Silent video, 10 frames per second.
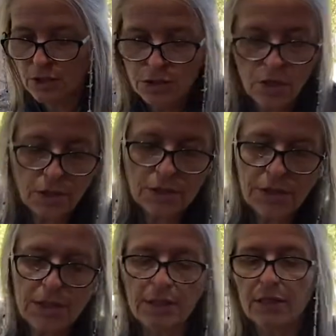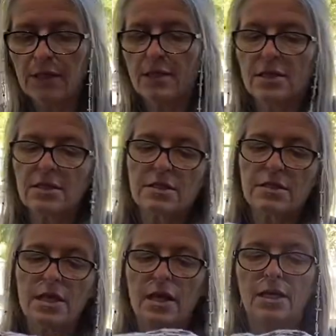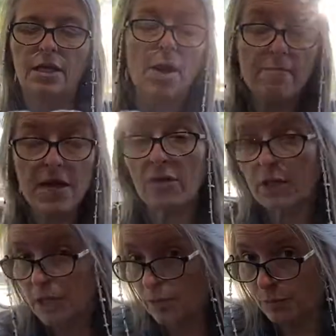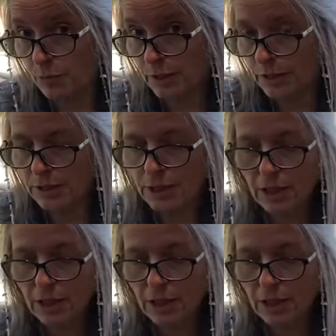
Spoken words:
Targhee is an American breed.